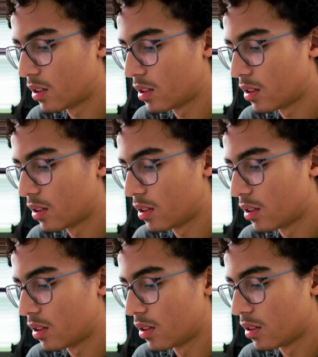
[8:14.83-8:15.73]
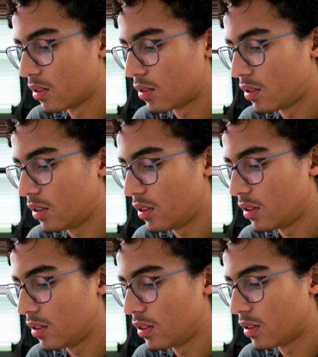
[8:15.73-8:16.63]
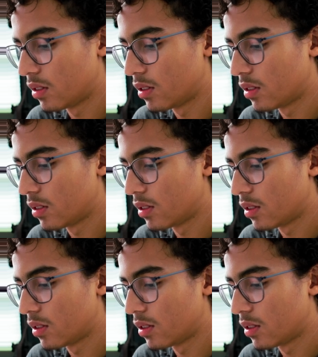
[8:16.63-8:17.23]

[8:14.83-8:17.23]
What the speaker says: No one is speaking in this clip.